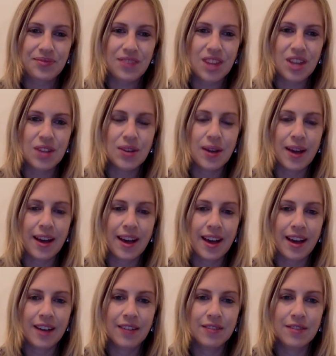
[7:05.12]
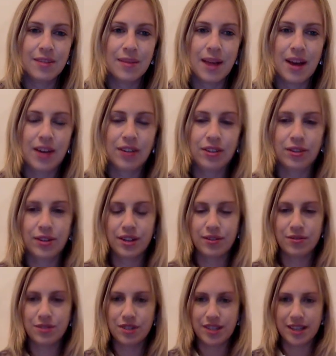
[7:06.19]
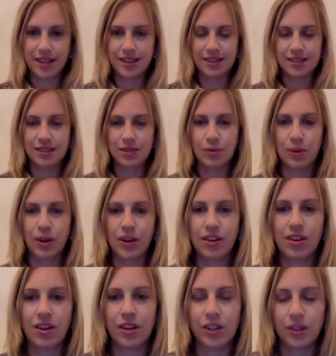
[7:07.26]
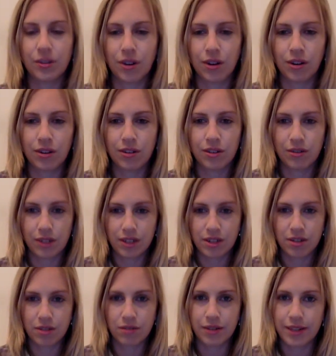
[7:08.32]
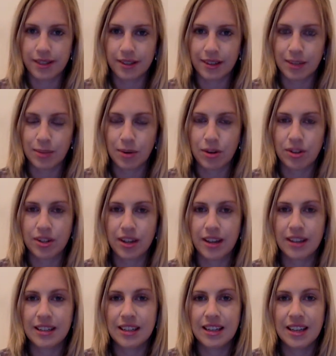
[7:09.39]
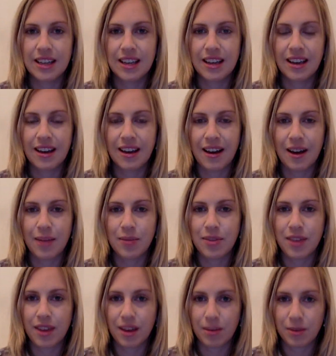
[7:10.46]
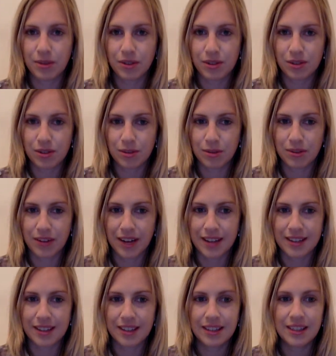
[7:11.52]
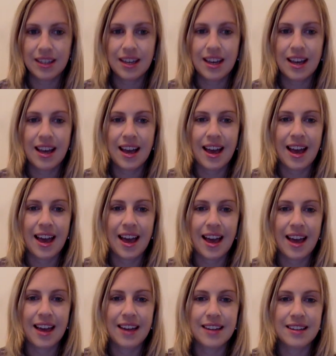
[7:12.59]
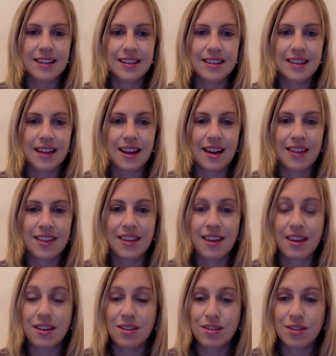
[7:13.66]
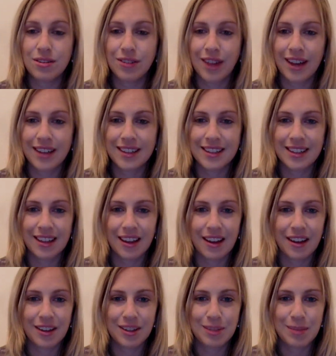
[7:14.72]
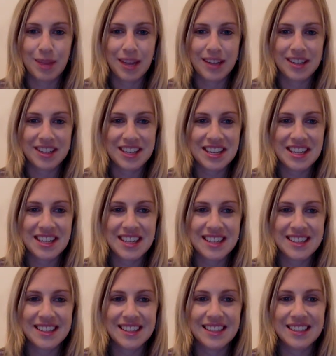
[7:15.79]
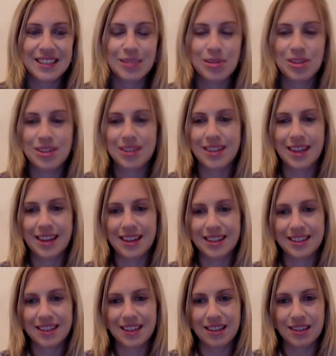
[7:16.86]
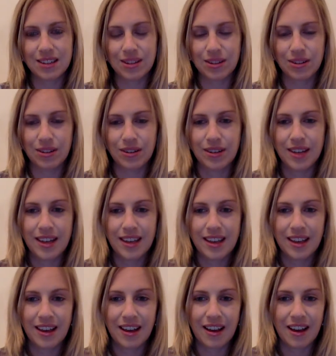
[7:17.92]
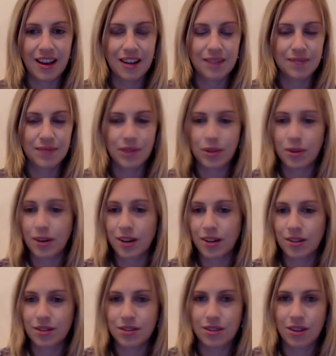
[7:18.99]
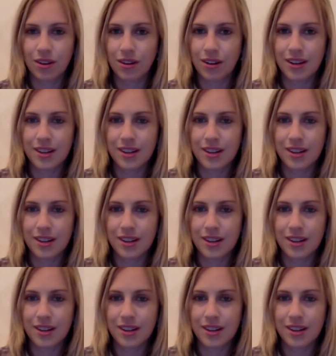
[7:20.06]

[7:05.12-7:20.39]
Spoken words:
You have about 3 to 4 years to work on your own original research project with the help of your supervisor. And at the end you write a large PhD thesis, which is then sent to 3 or so